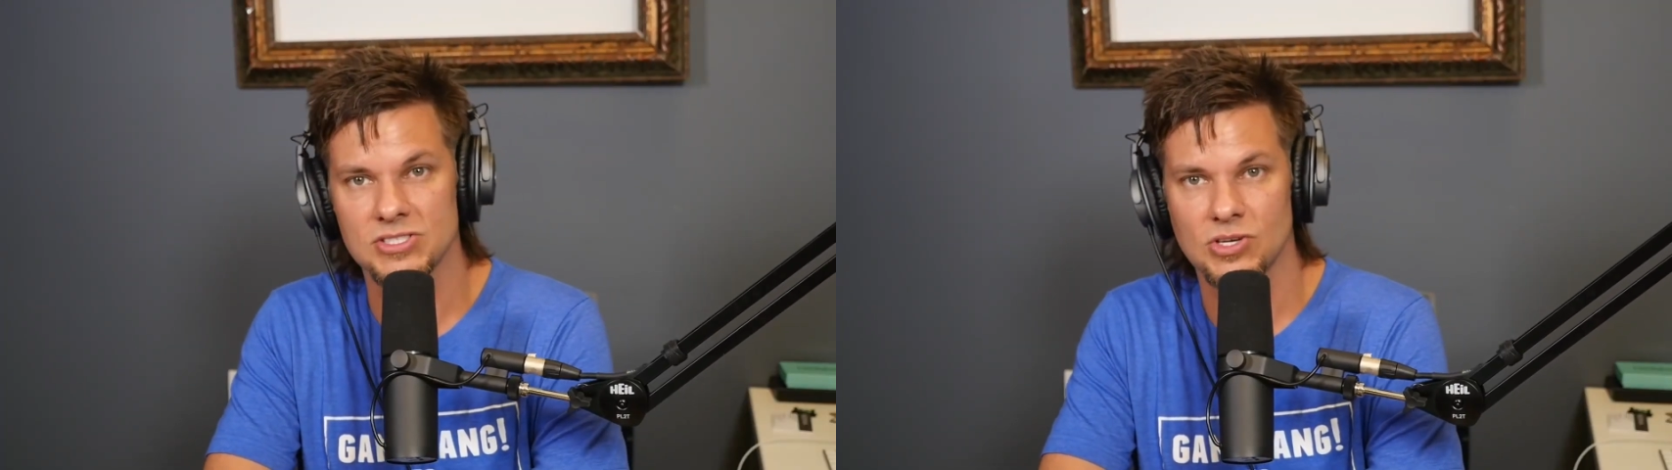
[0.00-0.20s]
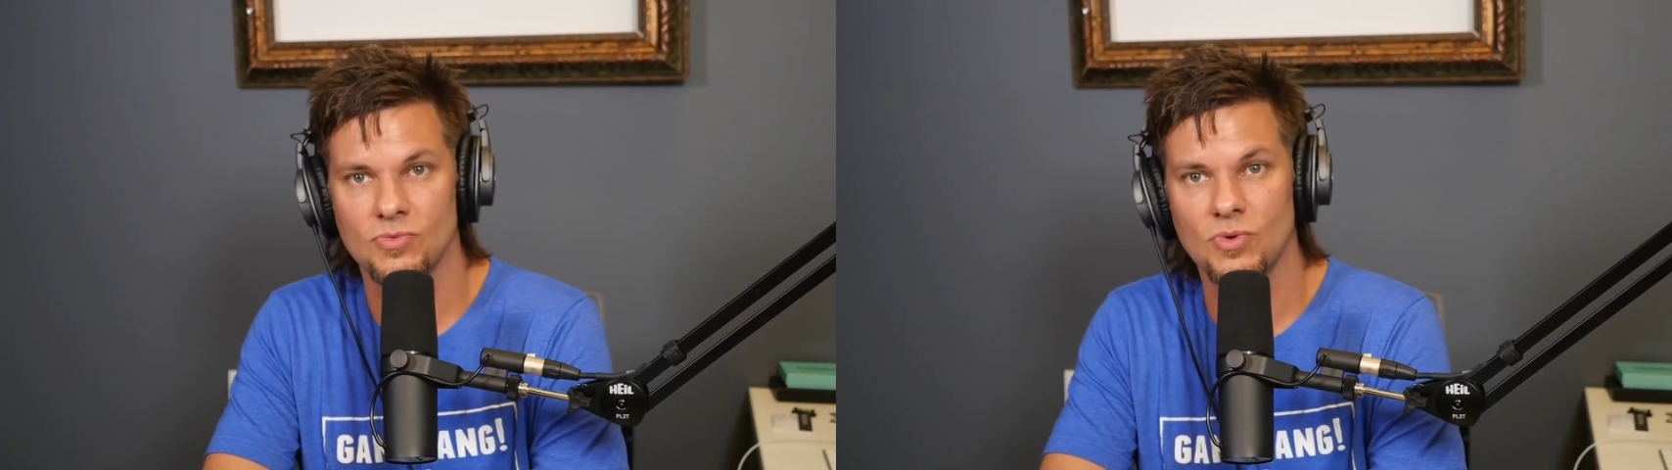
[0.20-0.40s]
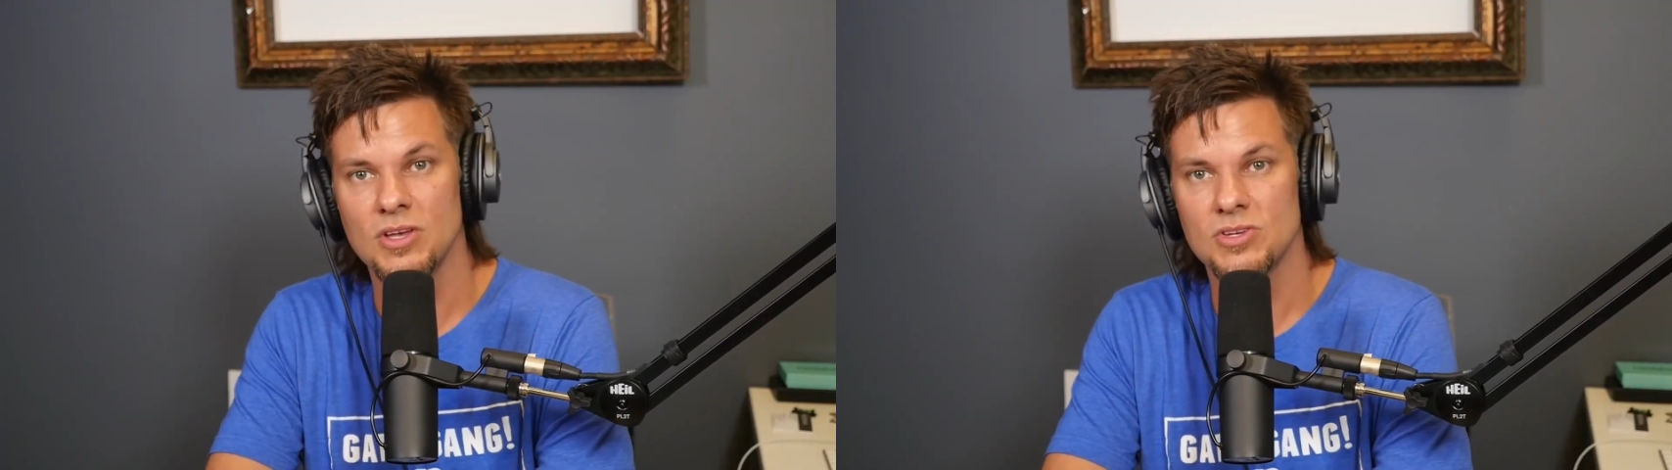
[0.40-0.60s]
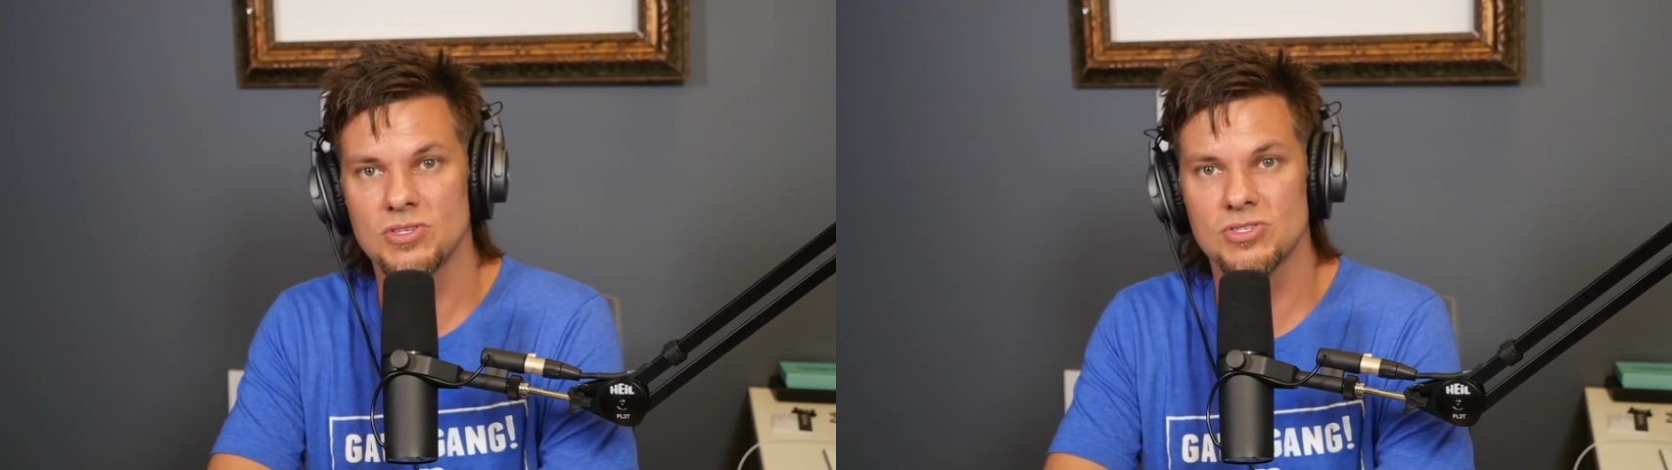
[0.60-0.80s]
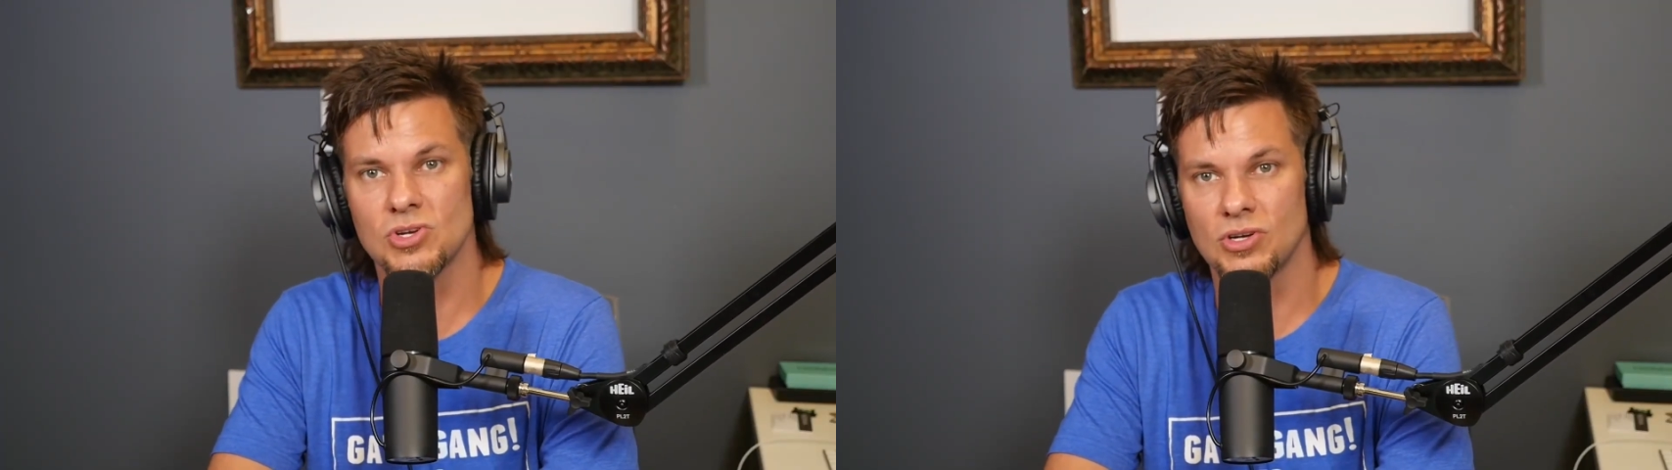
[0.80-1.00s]
and so
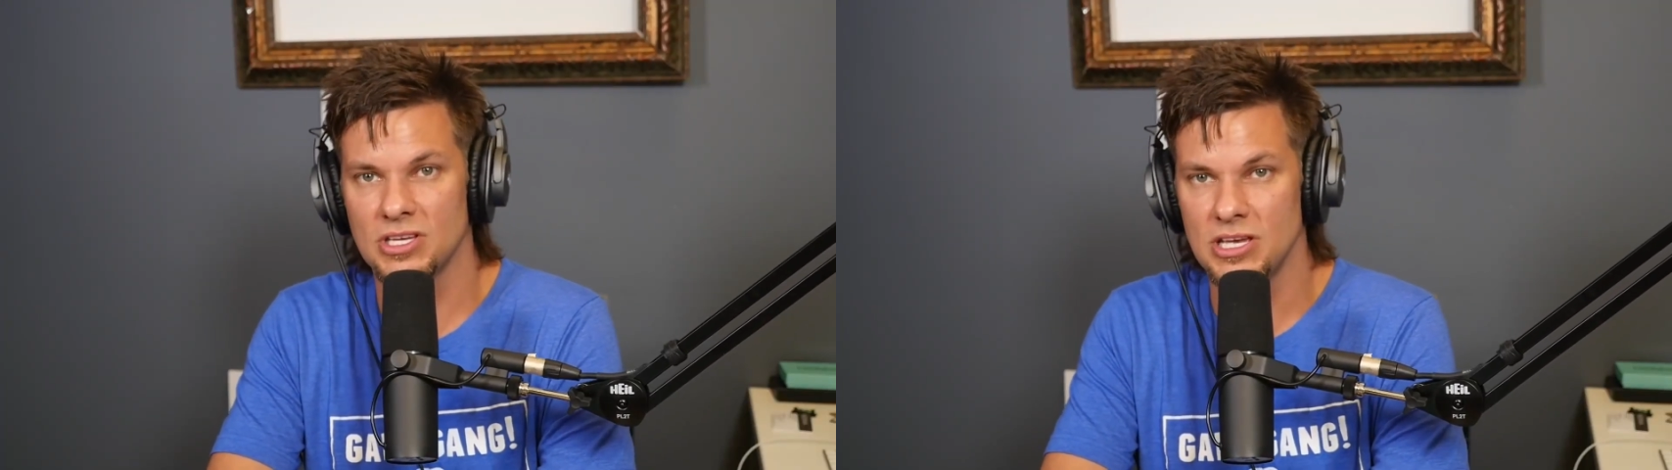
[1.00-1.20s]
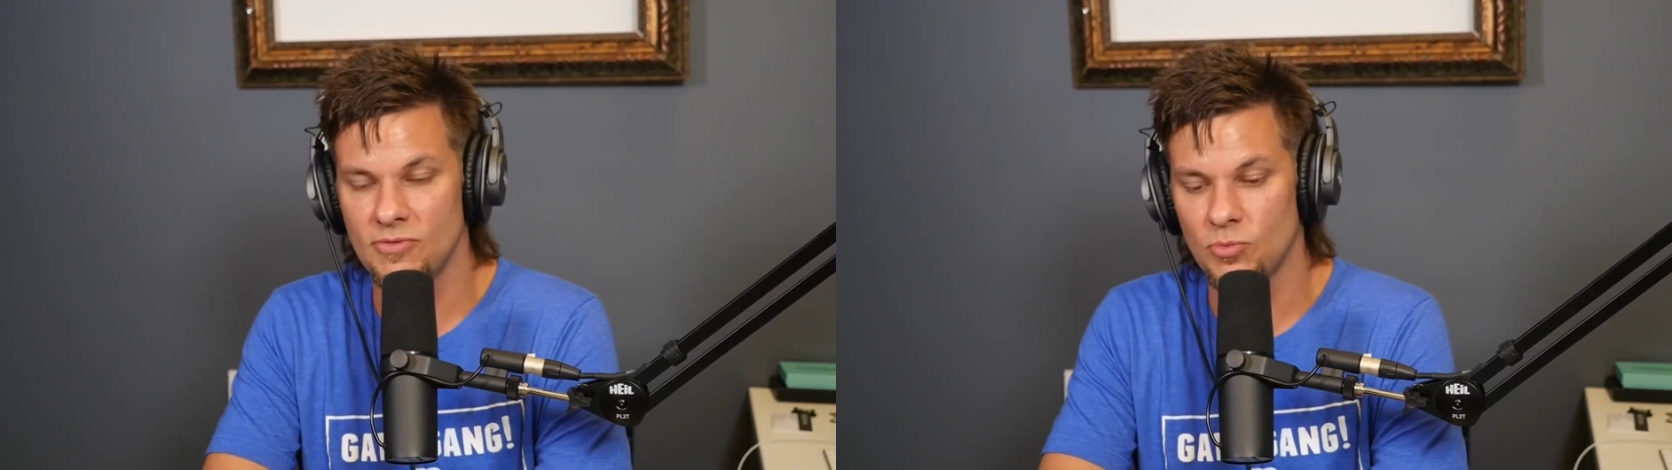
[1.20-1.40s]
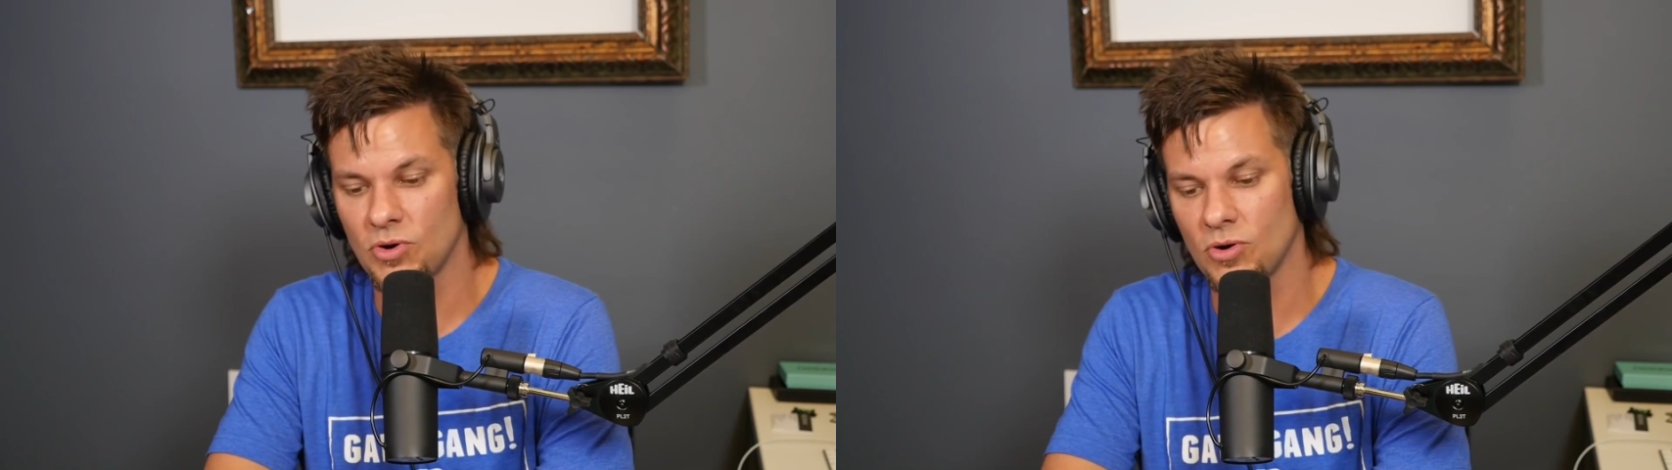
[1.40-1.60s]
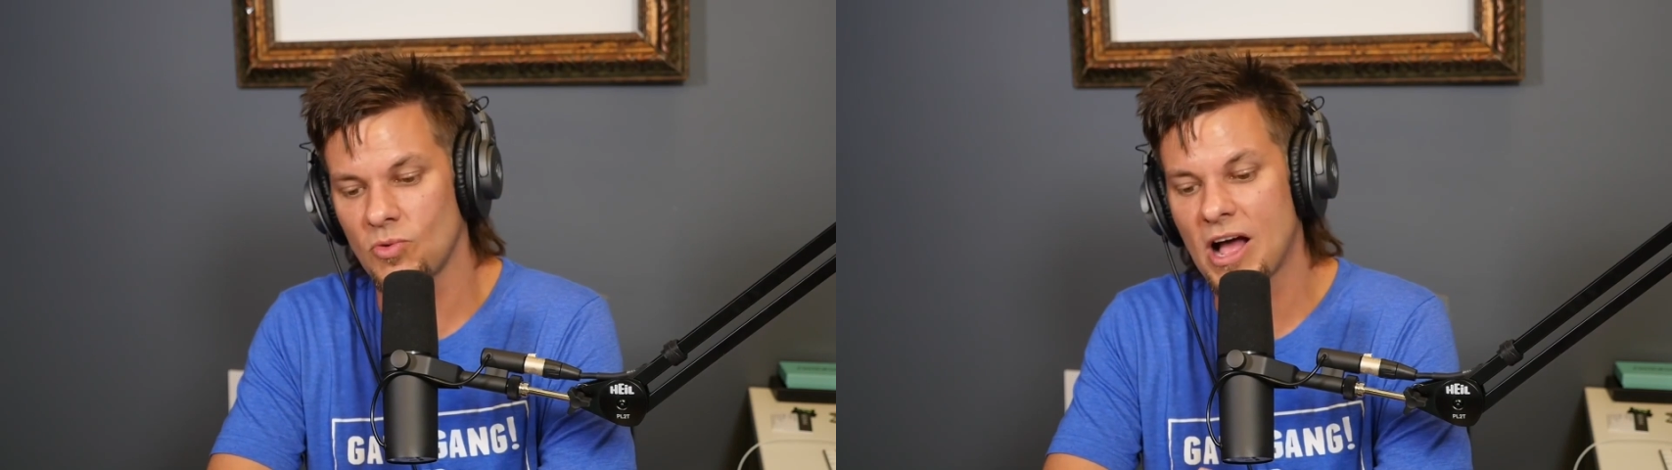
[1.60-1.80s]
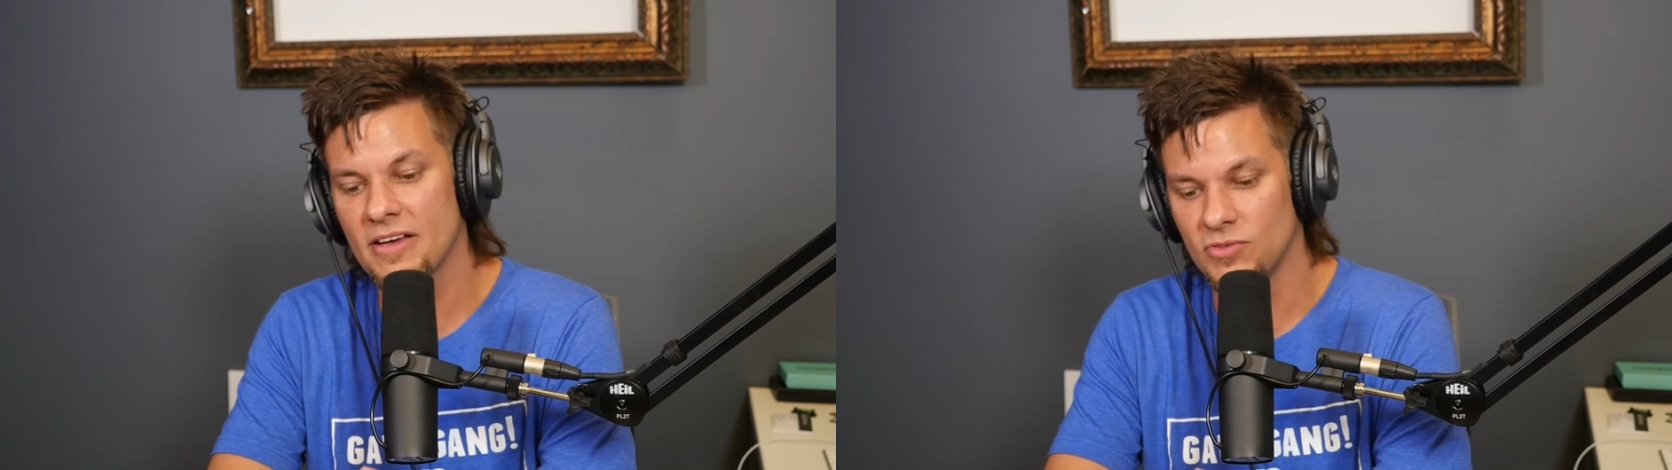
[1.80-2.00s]
certainly even we're a
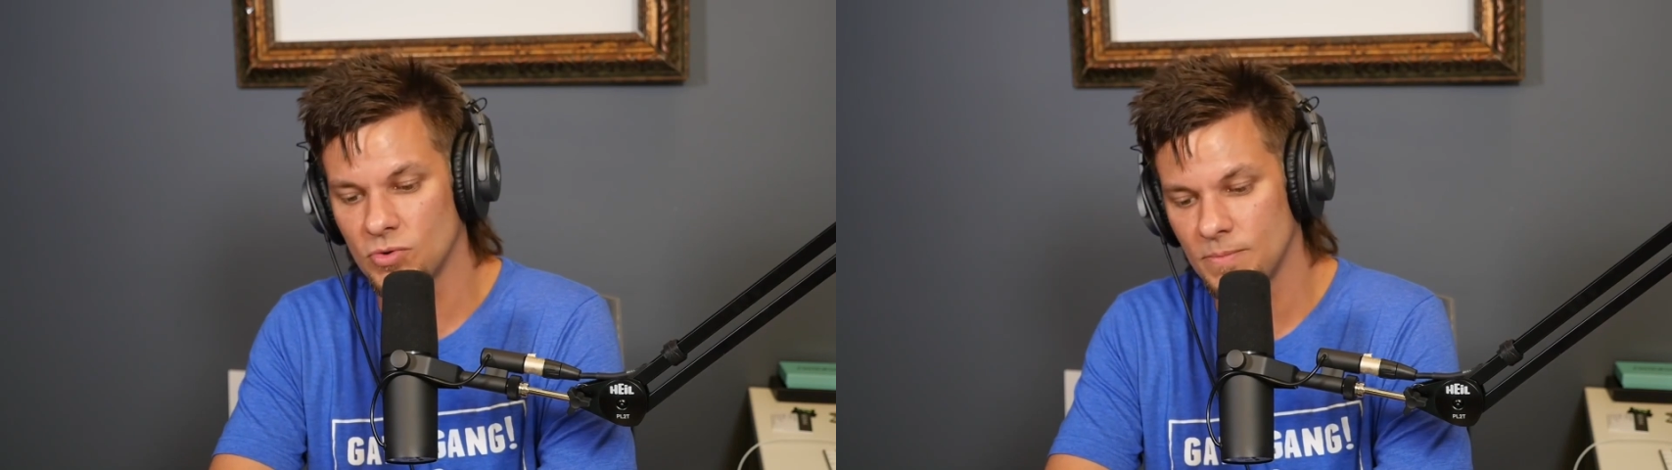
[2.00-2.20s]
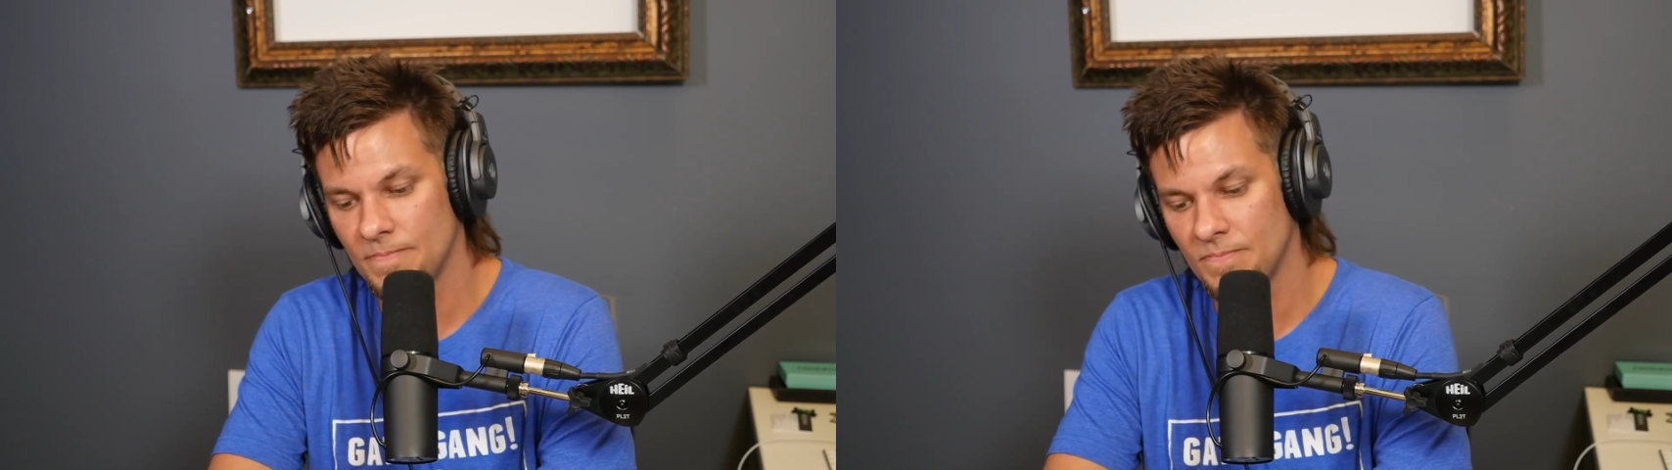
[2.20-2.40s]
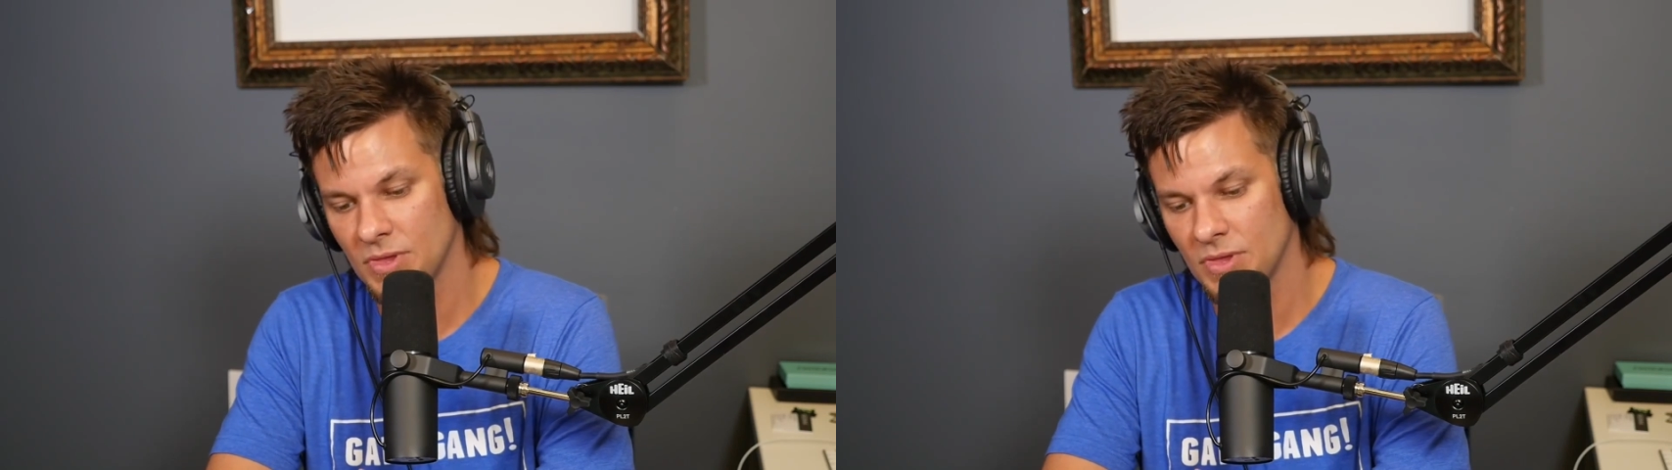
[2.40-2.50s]
rival.